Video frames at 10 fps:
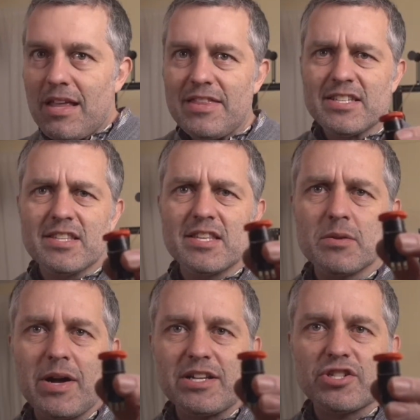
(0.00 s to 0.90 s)
This is the
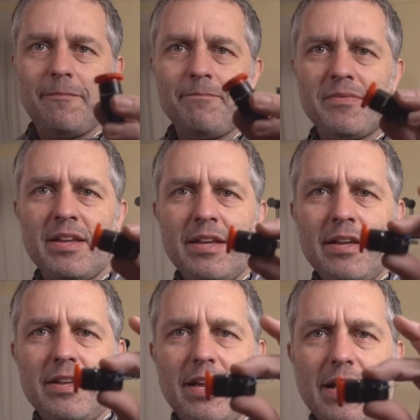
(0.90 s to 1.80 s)
switch.
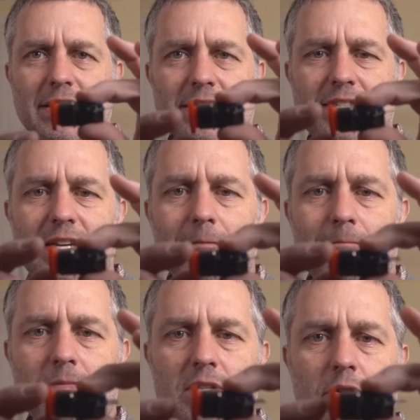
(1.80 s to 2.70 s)
You guys can see it.
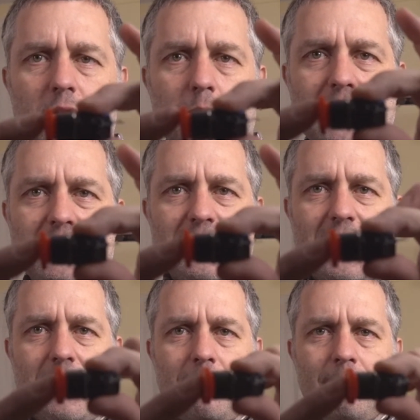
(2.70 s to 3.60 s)
So it presses
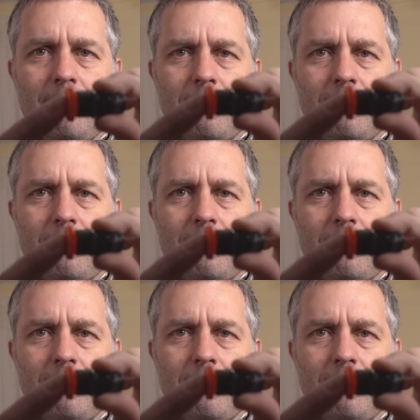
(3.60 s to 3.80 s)
in